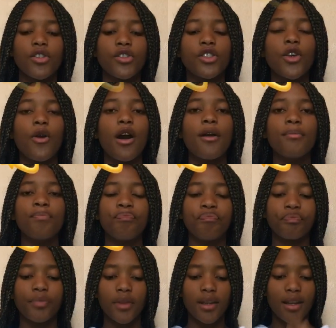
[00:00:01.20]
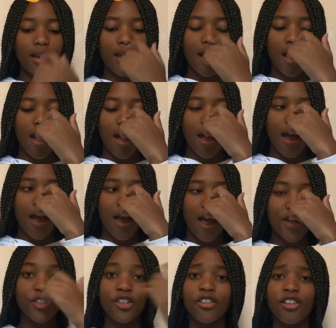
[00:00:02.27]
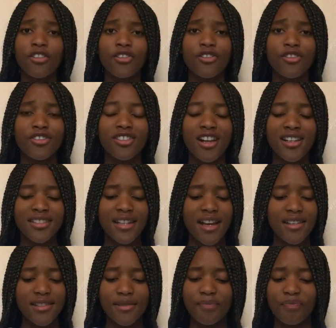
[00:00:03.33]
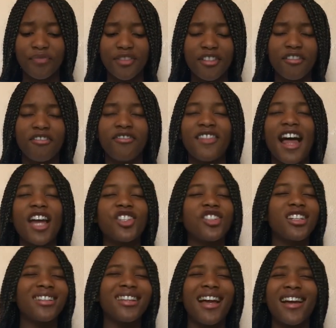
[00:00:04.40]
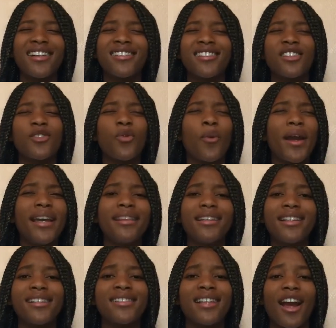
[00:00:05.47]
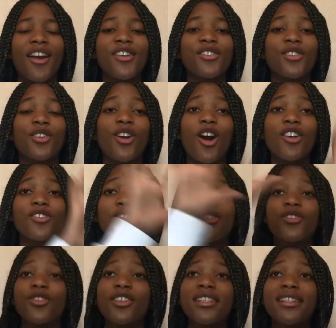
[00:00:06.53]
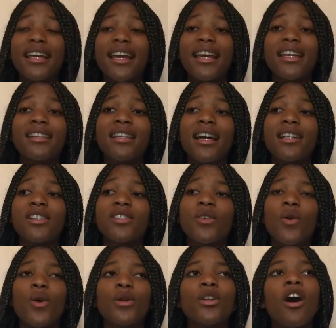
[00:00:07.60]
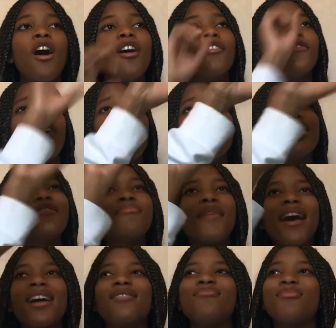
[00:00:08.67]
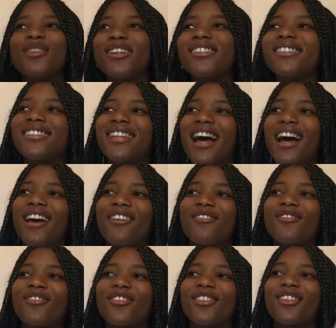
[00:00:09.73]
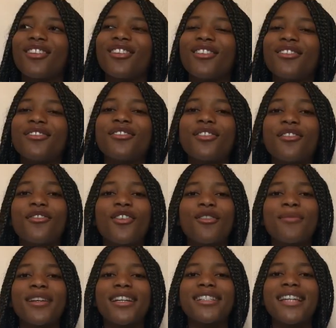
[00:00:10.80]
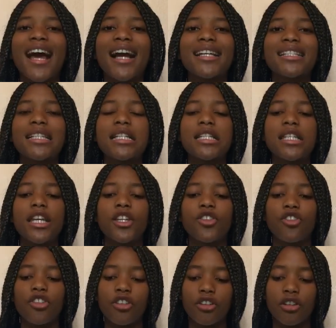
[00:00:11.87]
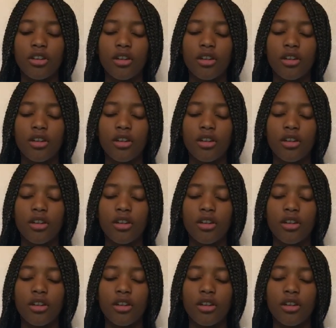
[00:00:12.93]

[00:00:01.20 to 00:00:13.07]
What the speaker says: So, I turned on the news last night. Flashing lights and wailing sirens across the screen, the headline soared, "Foreign man burned alive. Xenophobic attacks continue."